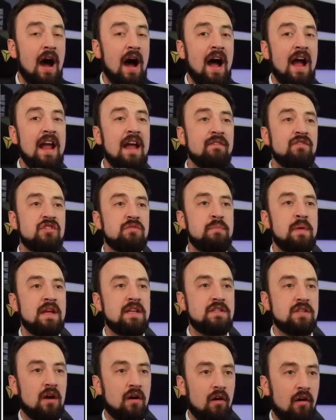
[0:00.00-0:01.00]
I have
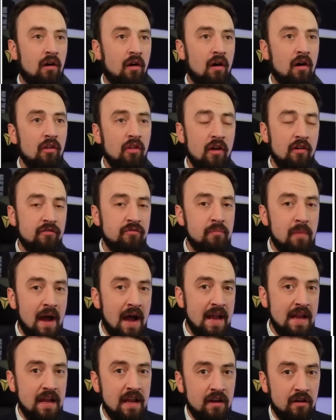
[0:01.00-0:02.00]
spent all of
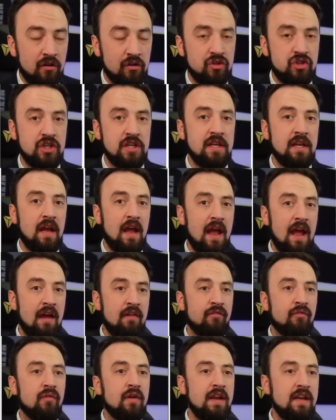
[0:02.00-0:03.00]
my energy
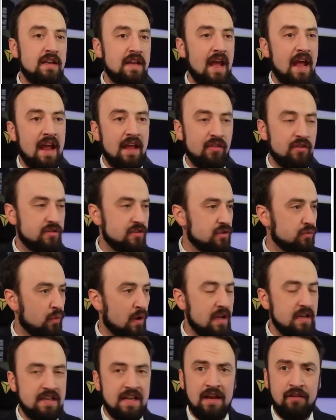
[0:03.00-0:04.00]
every day. This is
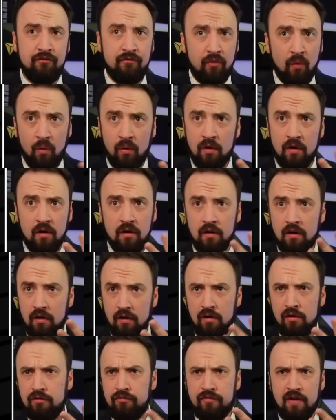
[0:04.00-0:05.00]
what, day 4
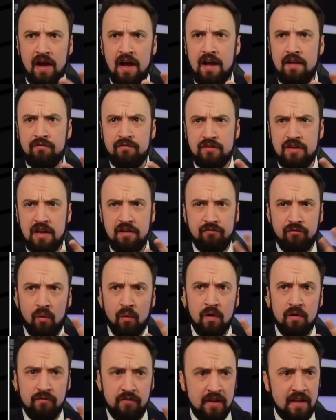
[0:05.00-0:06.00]
or 5? Day
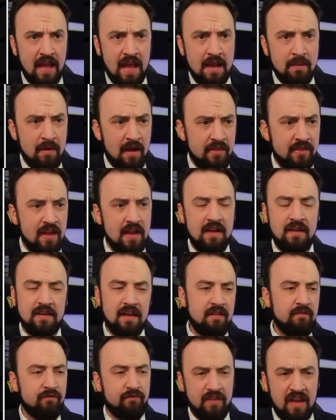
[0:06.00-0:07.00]
4 of the game, I think.
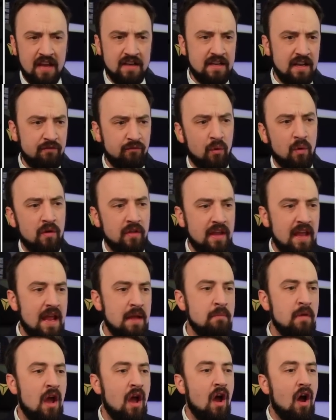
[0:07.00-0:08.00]
Day 4 of the
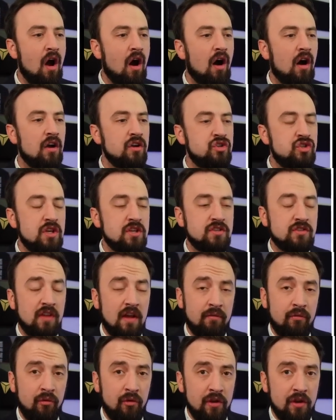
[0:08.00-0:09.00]
game, on just
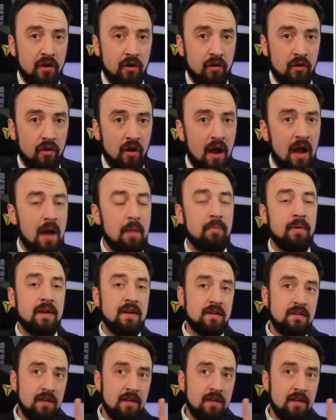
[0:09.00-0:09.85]
leveling her up.